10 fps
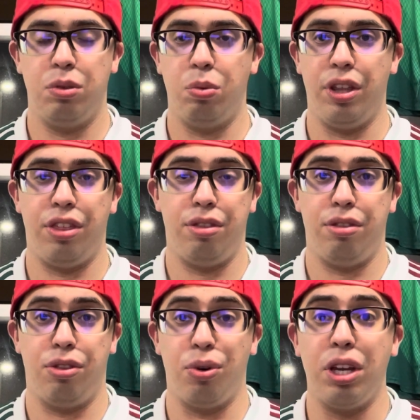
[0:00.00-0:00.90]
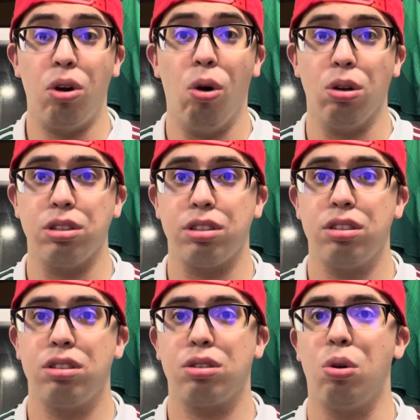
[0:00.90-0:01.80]
with 3 goals
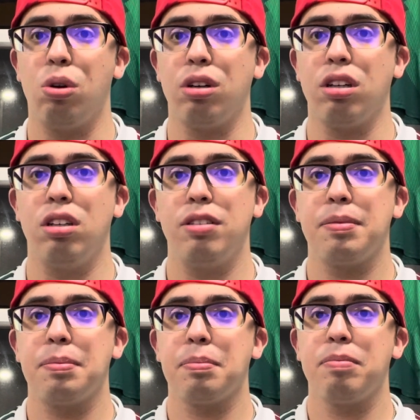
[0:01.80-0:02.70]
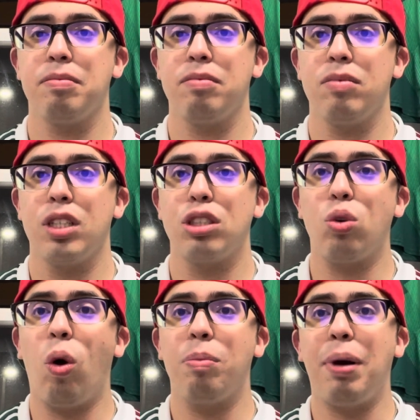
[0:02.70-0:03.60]
scored. So
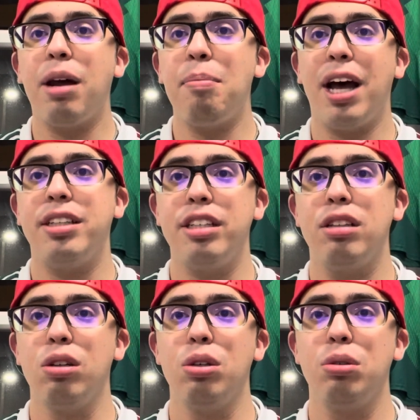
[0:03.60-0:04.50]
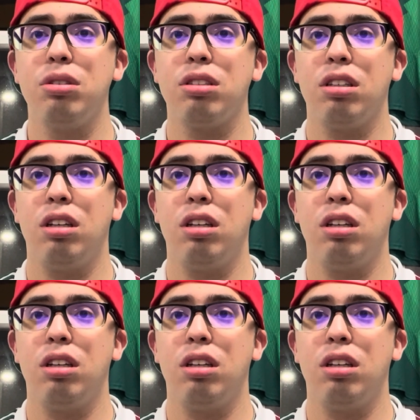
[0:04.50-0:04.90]
while Panama did lose,